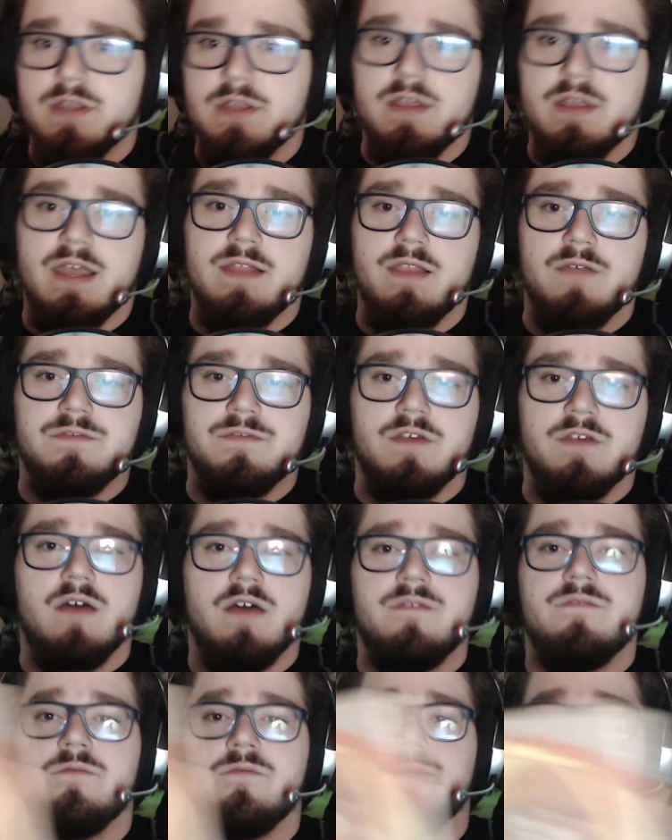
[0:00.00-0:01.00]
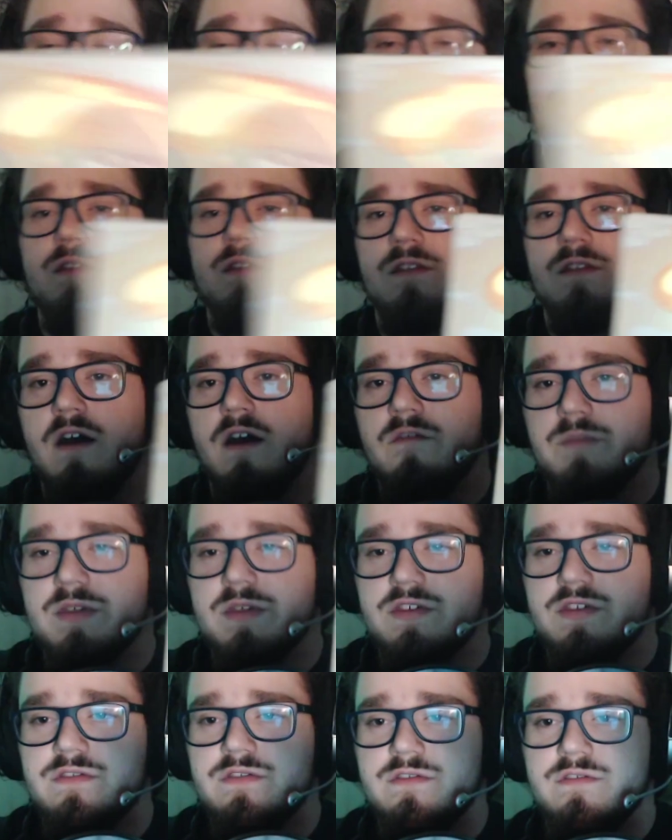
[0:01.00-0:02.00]
I love Toph. We stand Toph, but
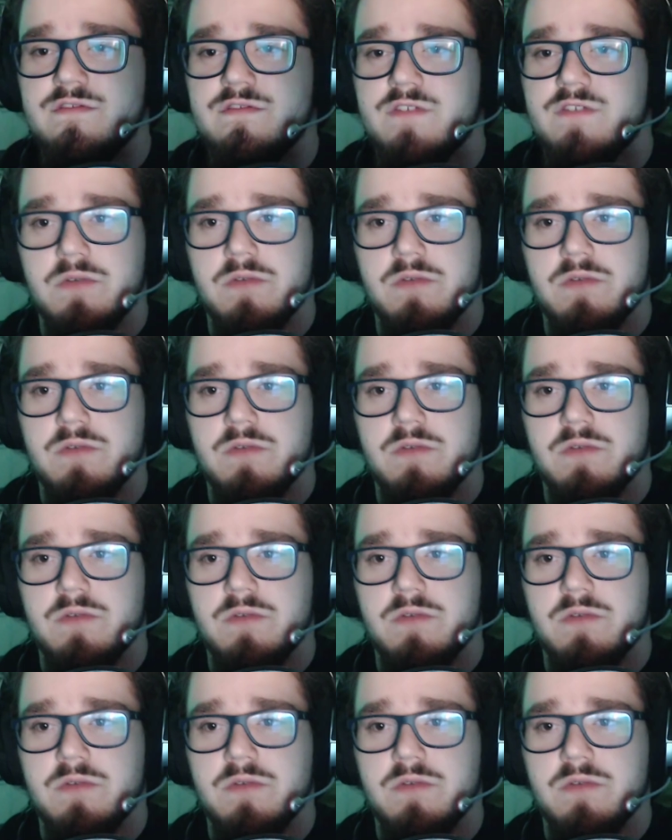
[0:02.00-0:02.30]
she's so